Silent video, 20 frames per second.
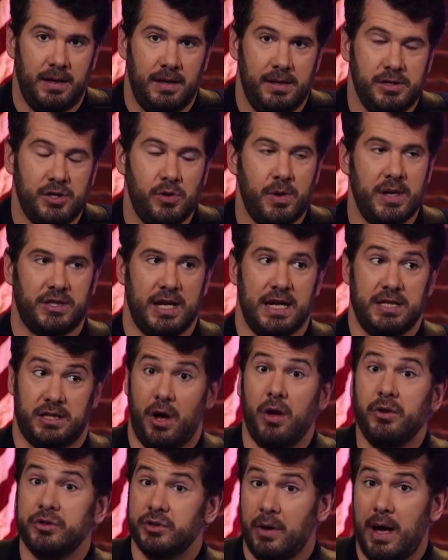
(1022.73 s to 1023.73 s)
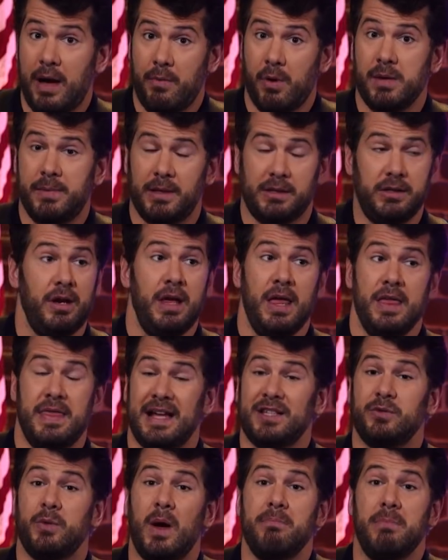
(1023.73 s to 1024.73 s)
So it's also, I want to be clear,
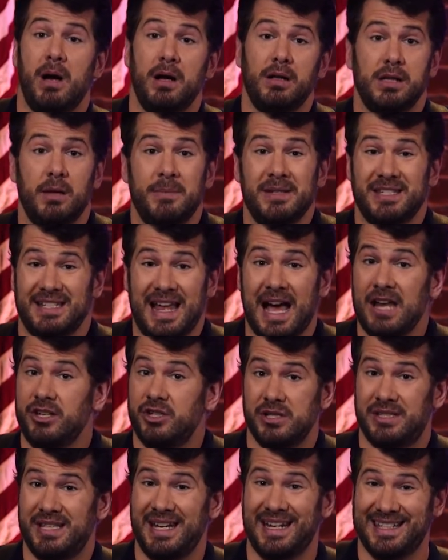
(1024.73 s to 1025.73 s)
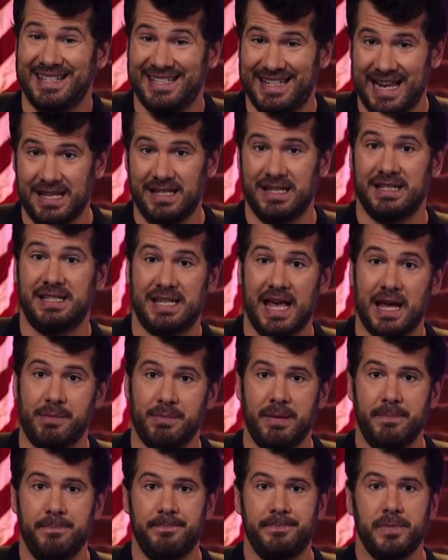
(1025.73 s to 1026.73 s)
that's why Mug Club is not just an extended
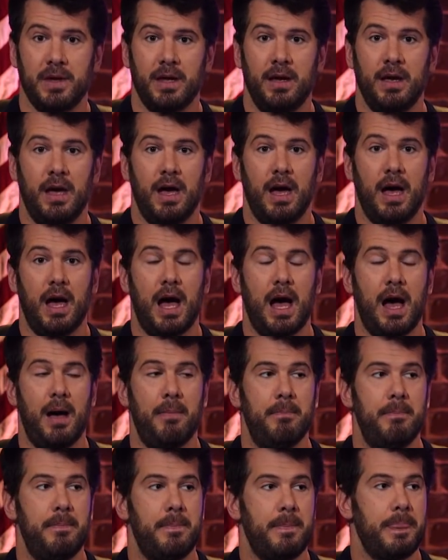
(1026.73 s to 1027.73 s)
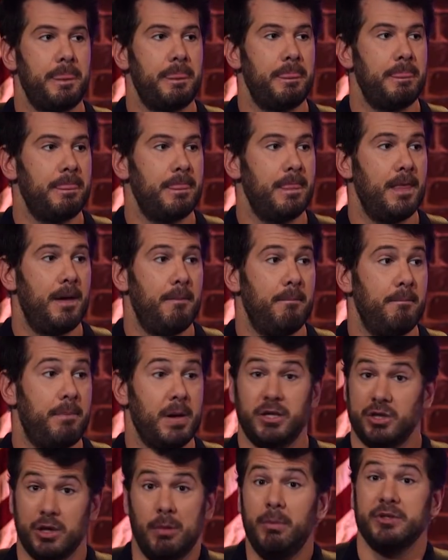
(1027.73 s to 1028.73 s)
segment,
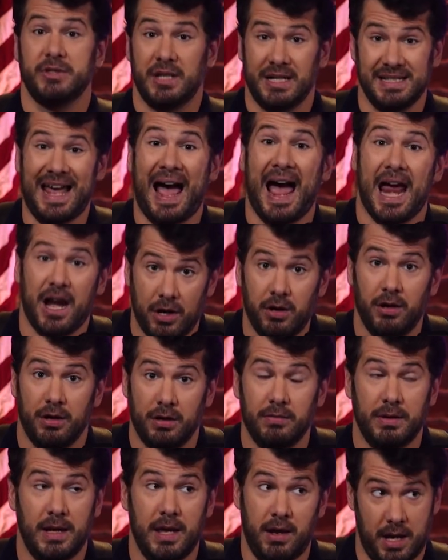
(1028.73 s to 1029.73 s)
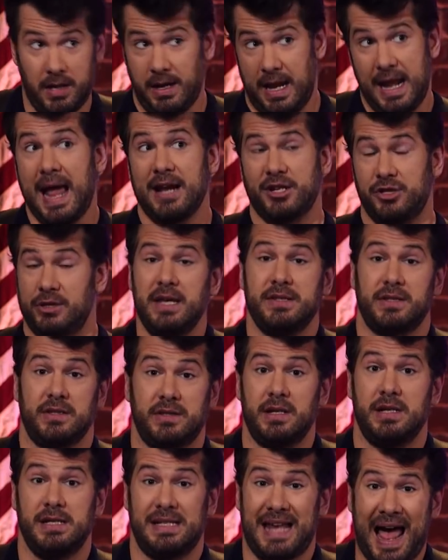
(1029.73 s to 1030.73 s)
but it's almost an entire, it actually is,
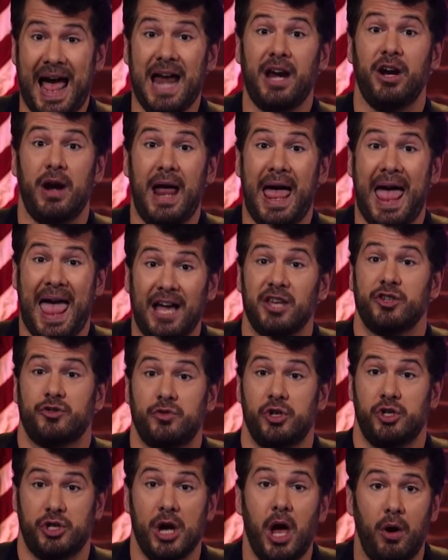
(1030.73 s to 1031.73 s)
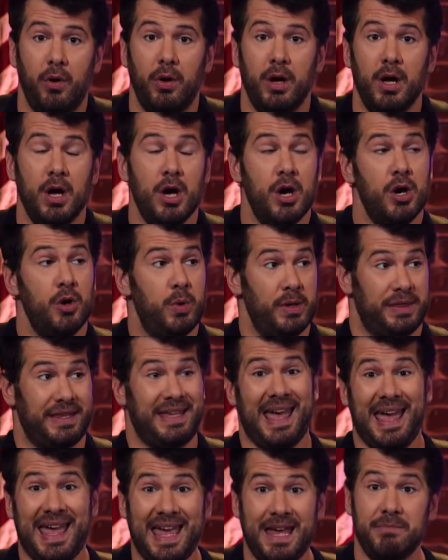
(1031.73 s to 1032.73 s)
it's an entire extra show with
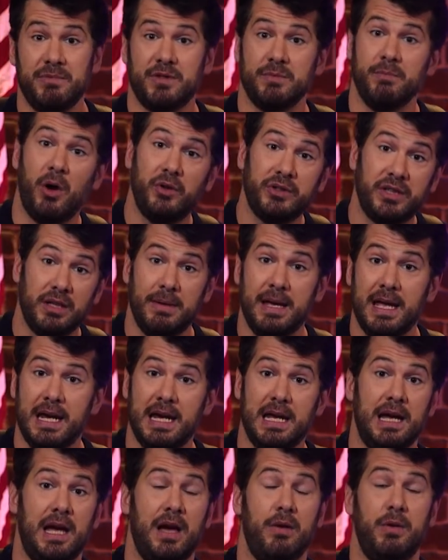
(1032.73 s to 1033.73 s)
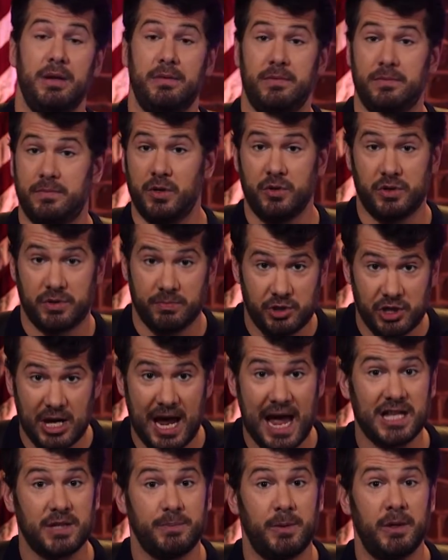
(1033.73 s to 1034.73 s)
games, multimedia, we do some
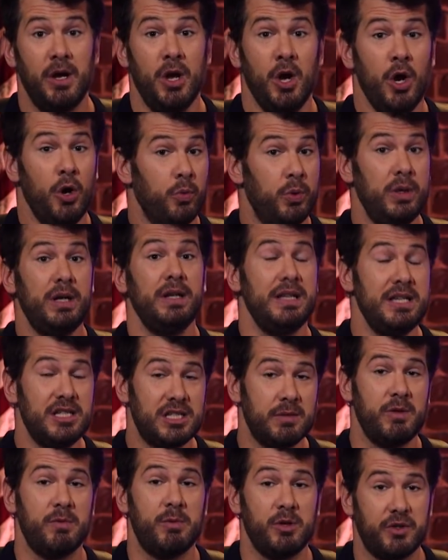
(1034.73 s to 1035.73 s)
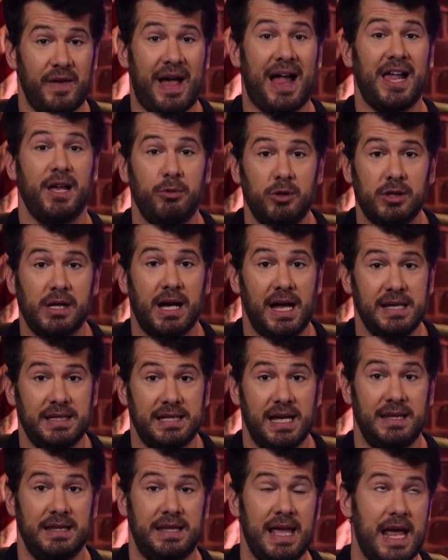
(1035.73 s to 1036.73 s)
chats, but really some of the most valuable
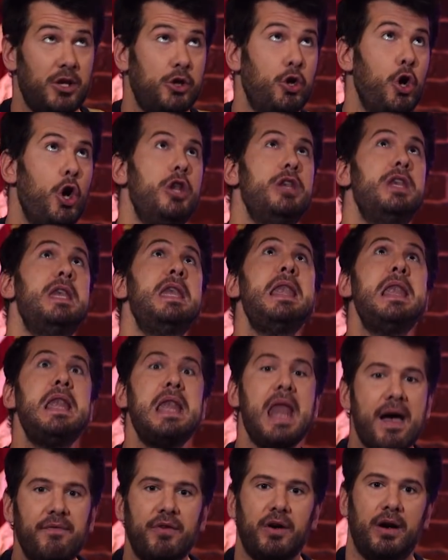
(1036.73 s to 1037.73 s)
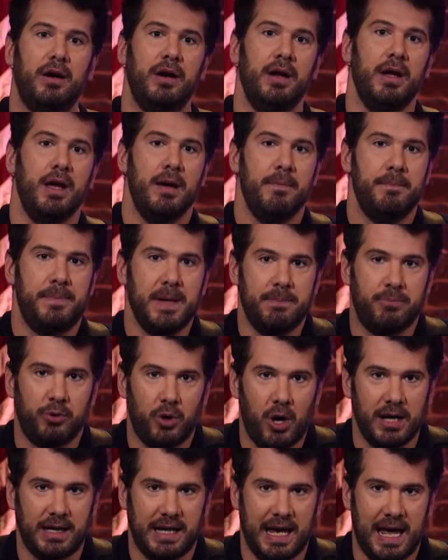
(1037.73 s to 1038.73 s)
content that could never be
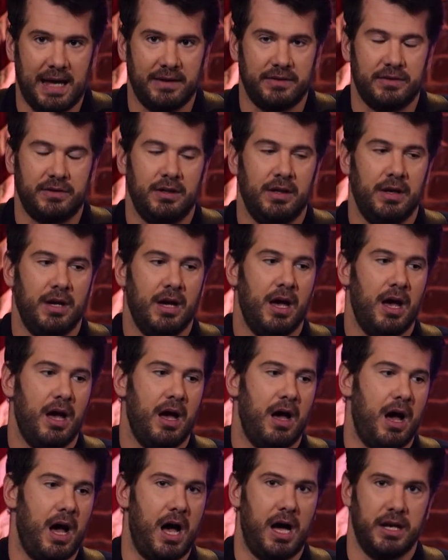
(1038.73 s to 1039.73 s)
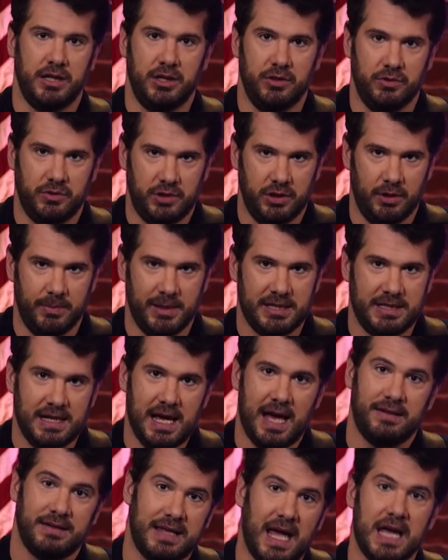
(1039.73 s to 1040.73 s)
broadcast on YouTube. It's
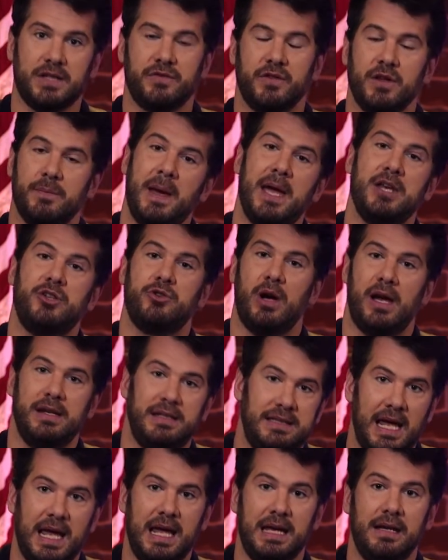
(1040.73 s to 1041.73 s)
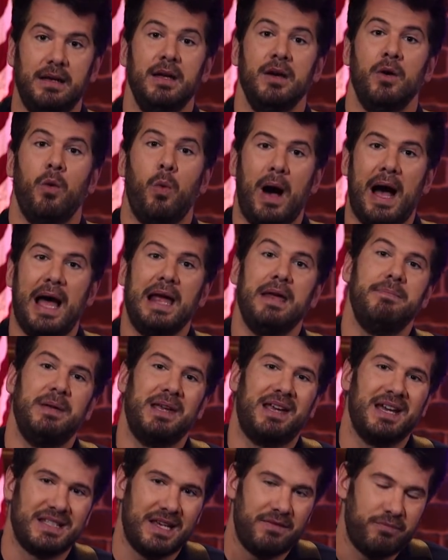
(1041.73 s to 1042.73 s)
not, thanks for the Patreon, ding. Why?
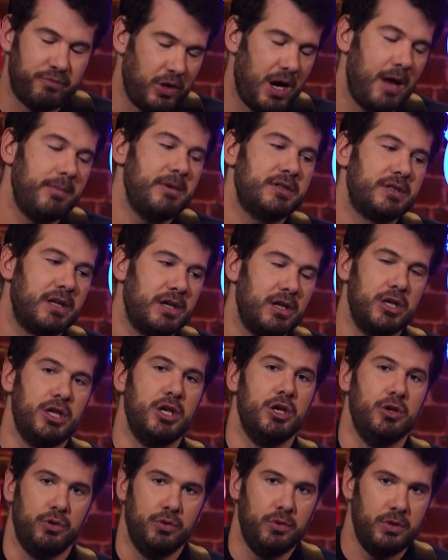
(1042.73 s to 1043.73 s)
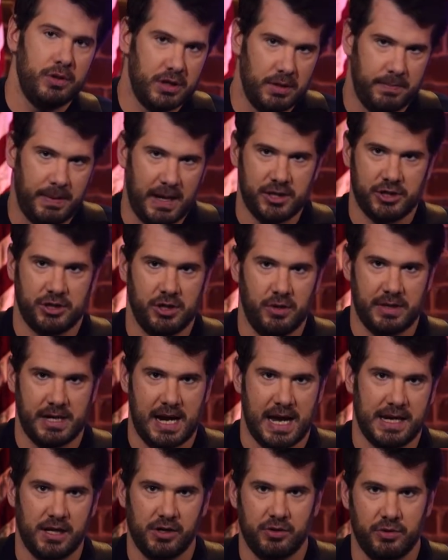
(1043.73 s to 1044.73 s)
Because I've promised you the best show that
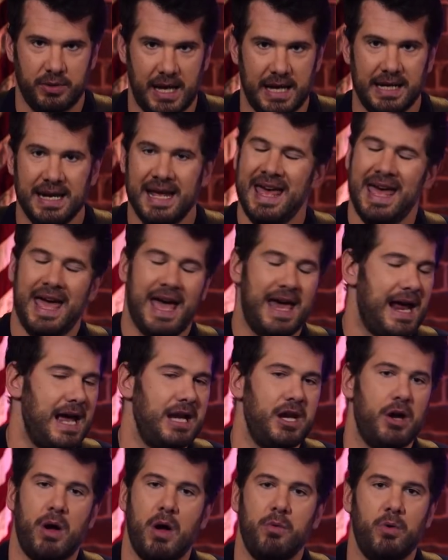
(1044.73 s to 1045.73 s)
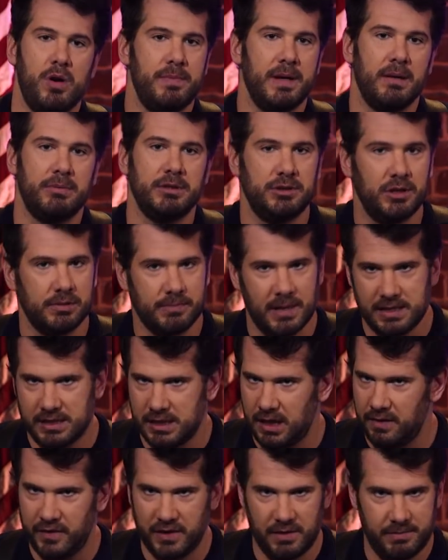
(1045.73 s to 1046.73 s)
I can create. And I know I wouldn't be able to look
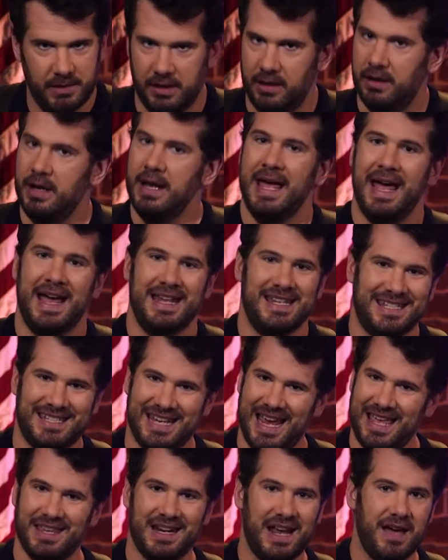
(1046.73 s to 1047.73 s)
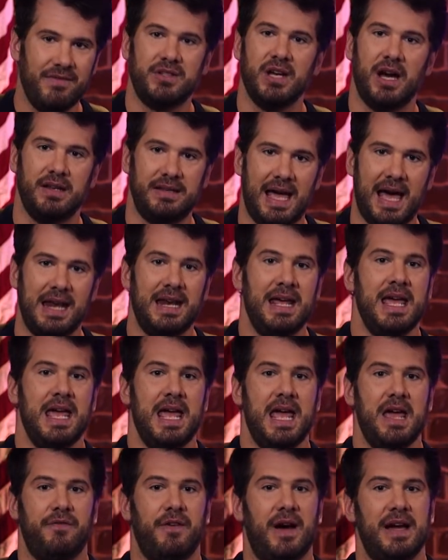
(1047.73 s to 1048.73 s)
myself in the mirror and say that I've done that
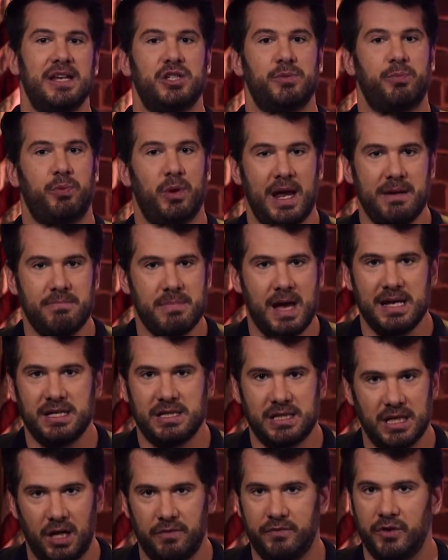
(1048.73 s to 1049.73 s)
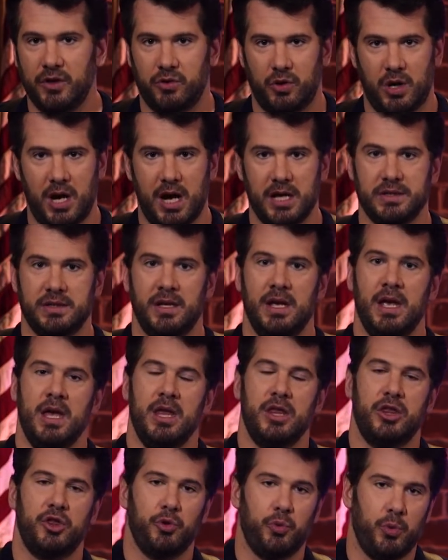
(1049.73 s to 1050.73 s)
if I spread myself across
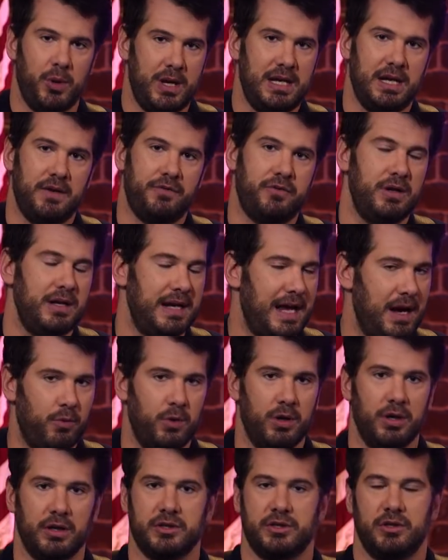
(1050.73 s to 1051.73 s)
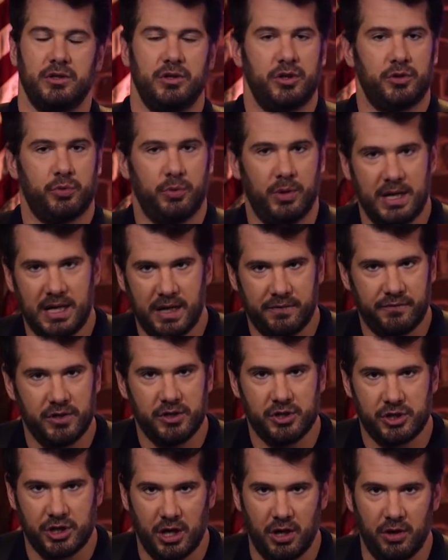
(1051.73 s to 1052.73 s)
3 different networks, 3
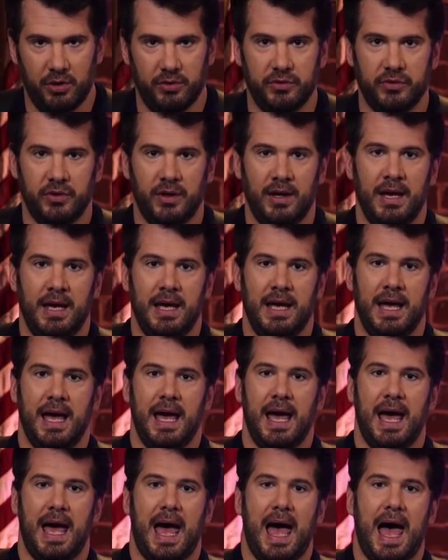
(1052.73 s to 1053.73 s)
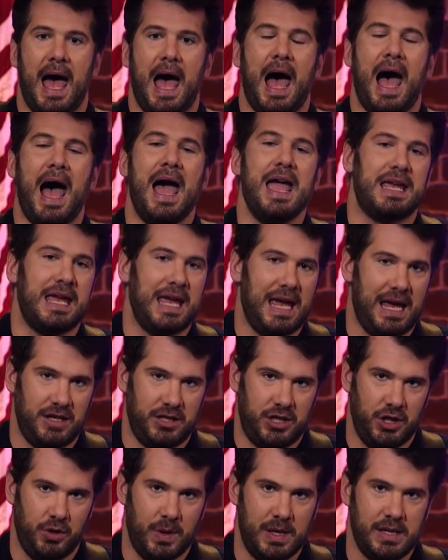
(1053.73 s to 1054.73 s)
different shows. I
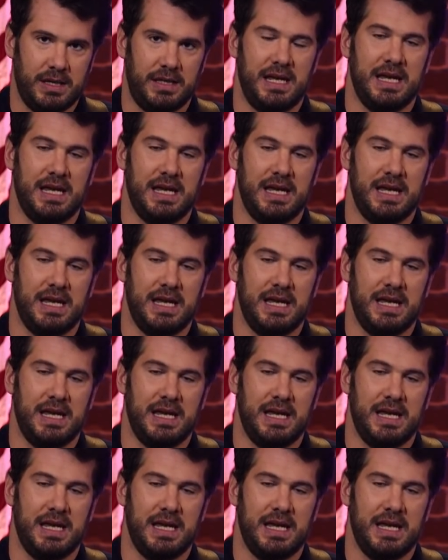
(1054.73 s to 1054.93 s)
can't do it.